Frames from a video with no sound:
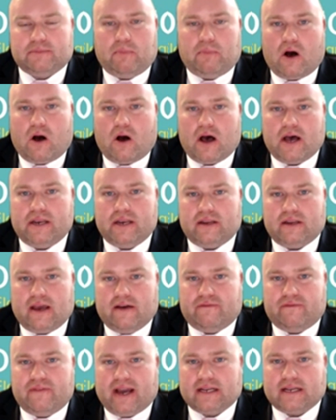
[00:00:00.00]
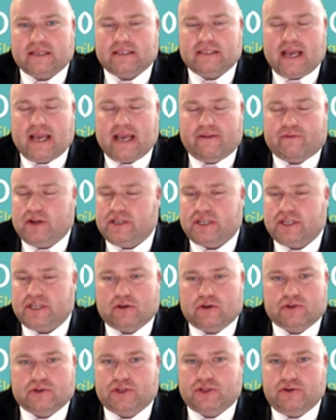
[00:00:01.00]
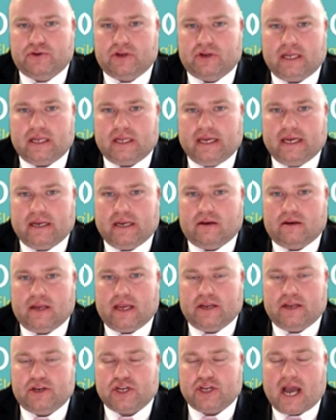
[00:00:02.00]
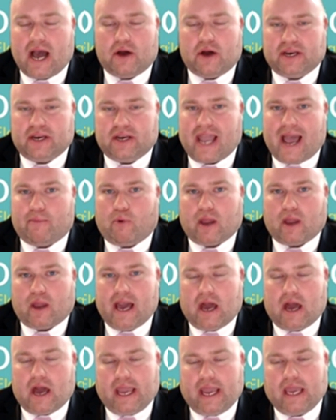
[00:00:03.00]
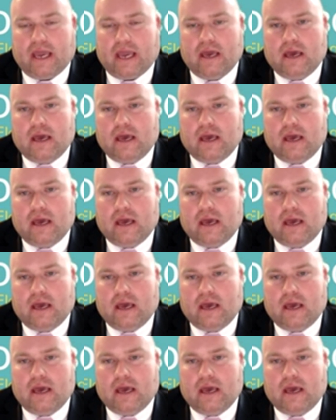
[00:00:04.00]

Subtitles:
bond affects every single student and child in Cabell County.